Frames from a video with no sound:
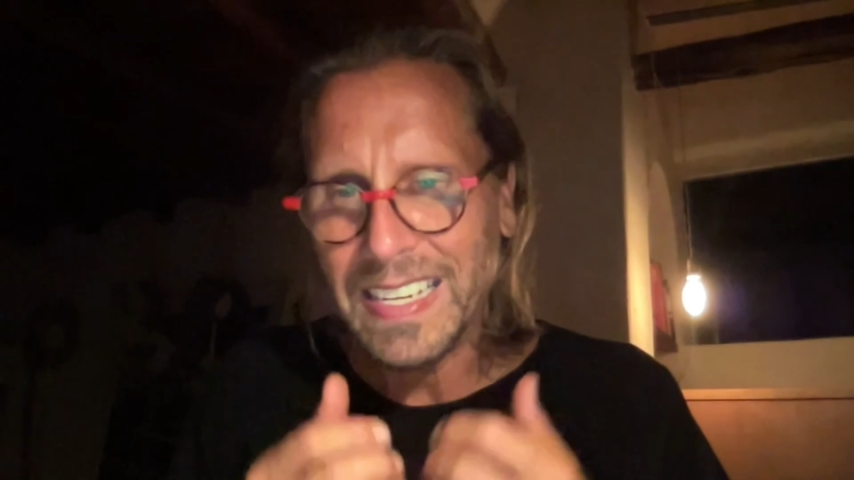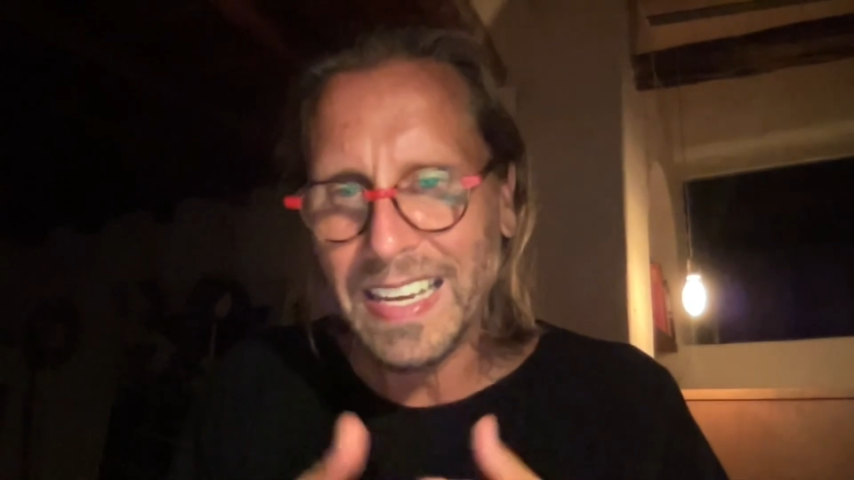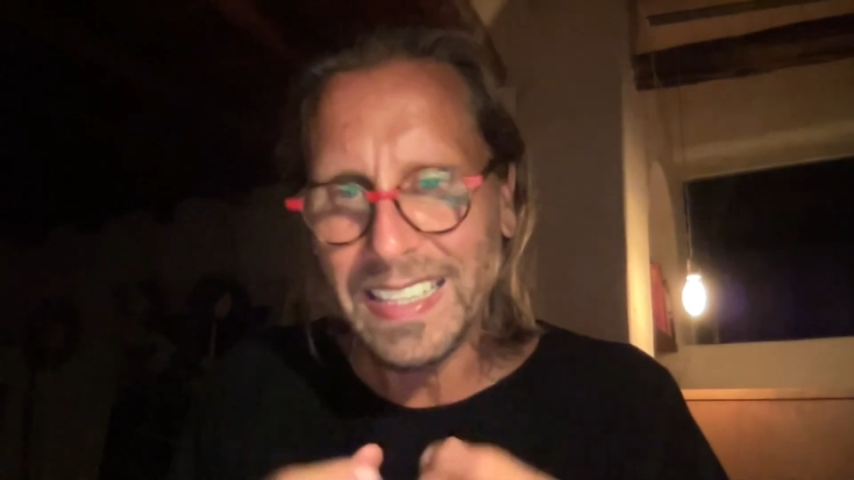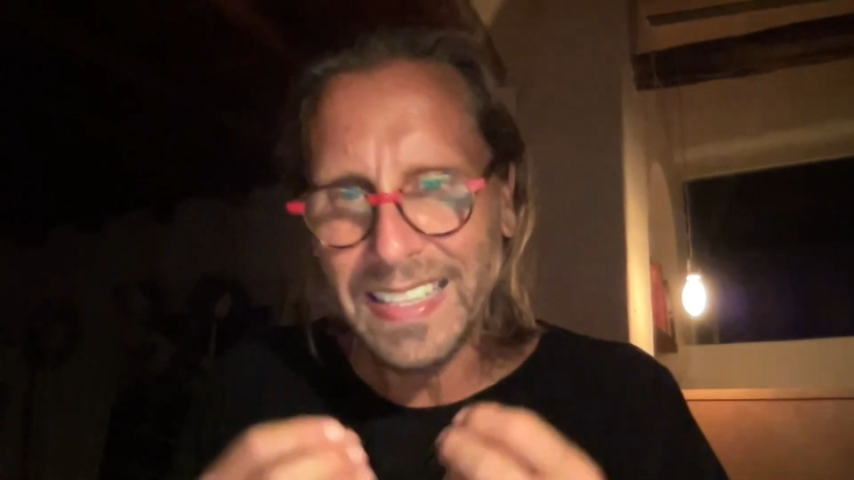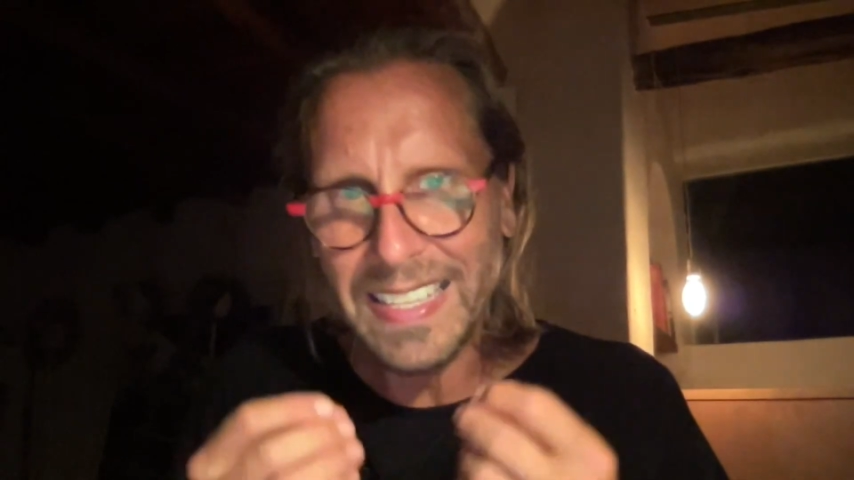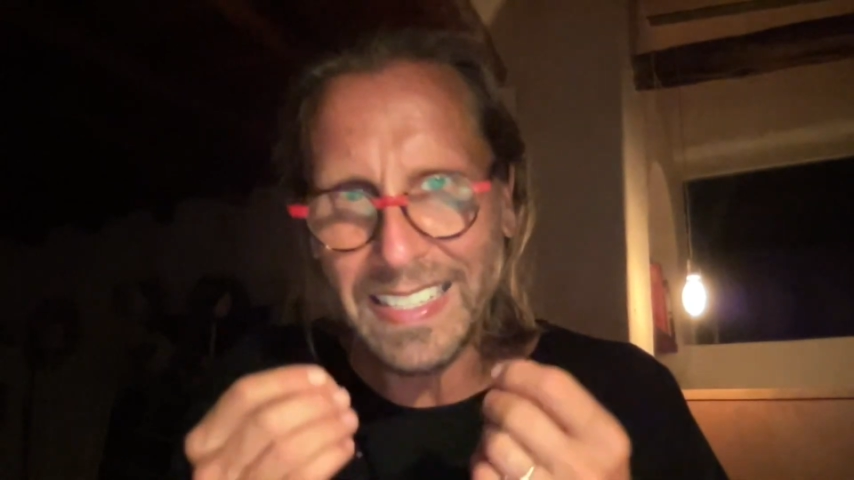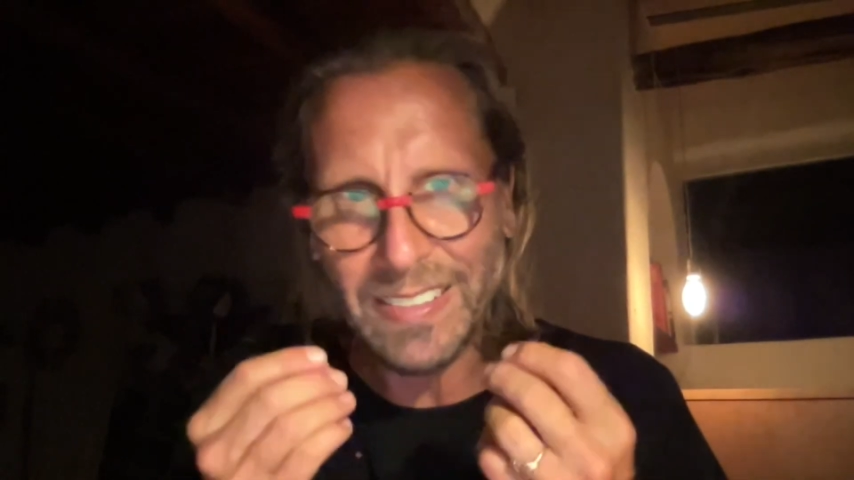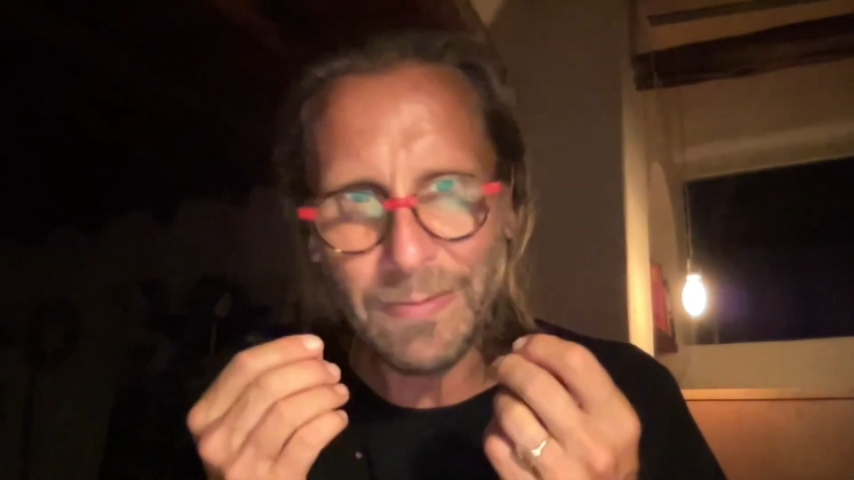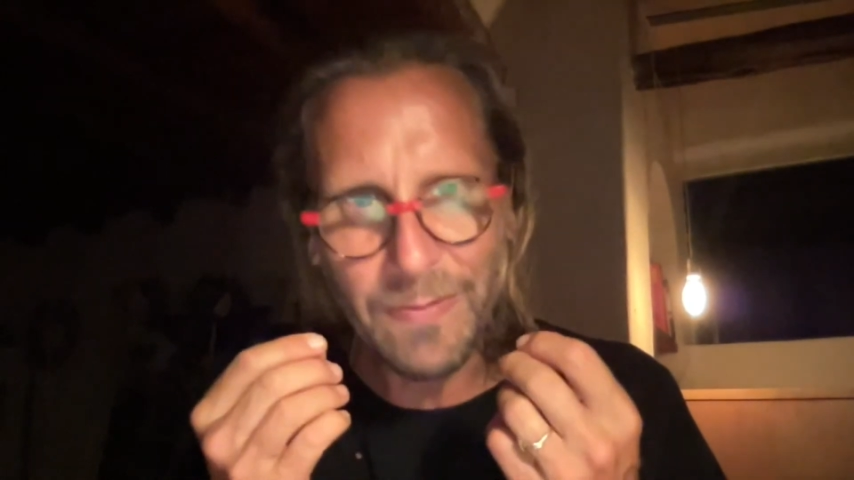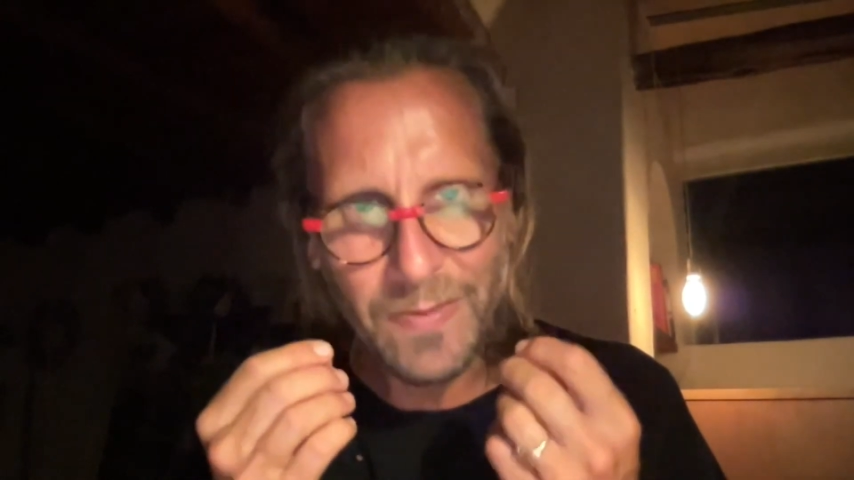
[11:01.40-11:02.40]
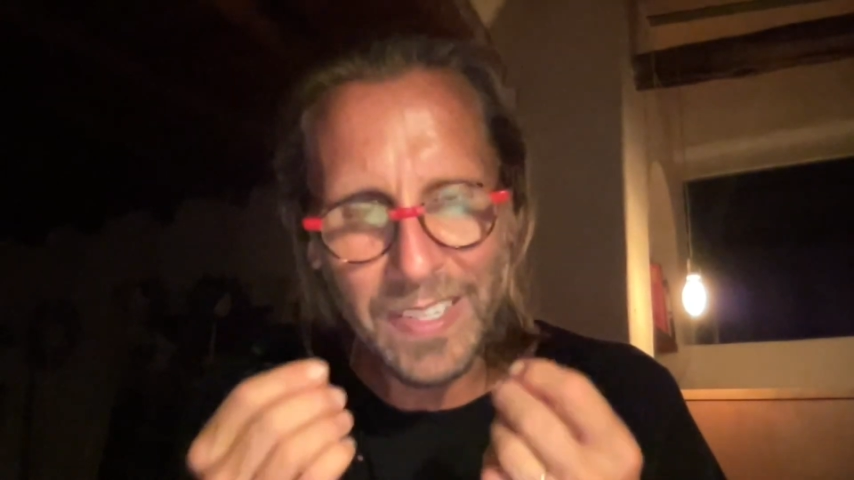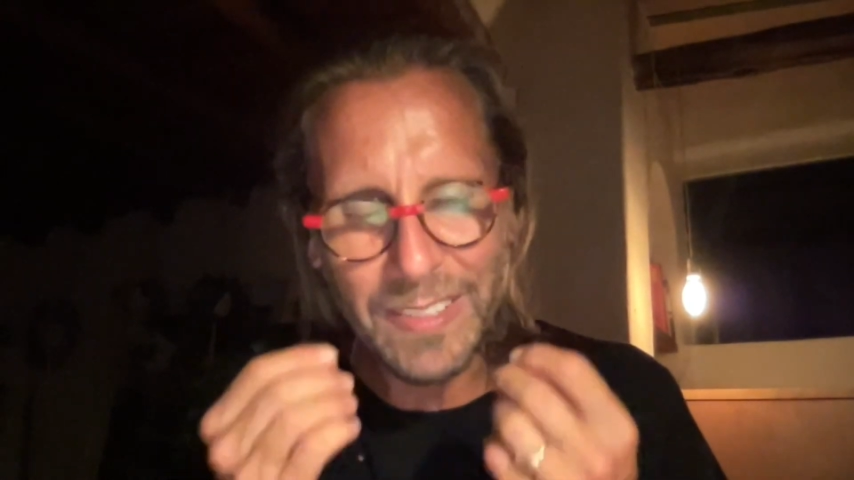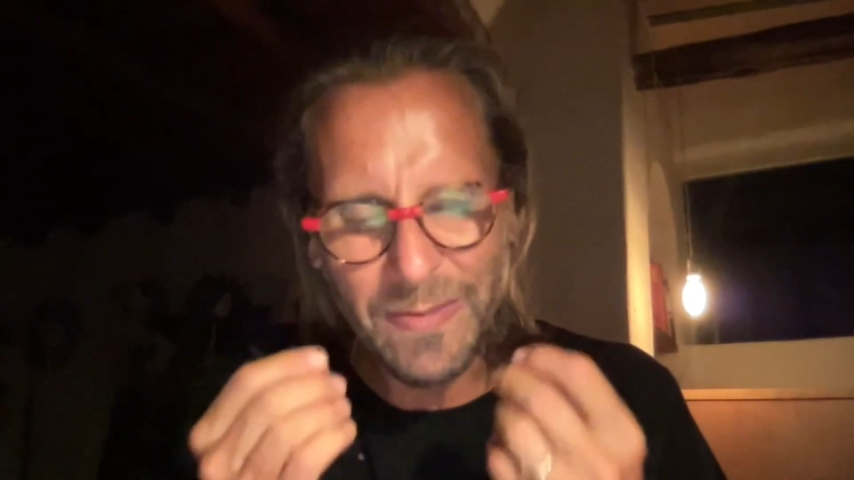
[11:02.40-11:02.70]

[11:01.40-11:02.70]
yet this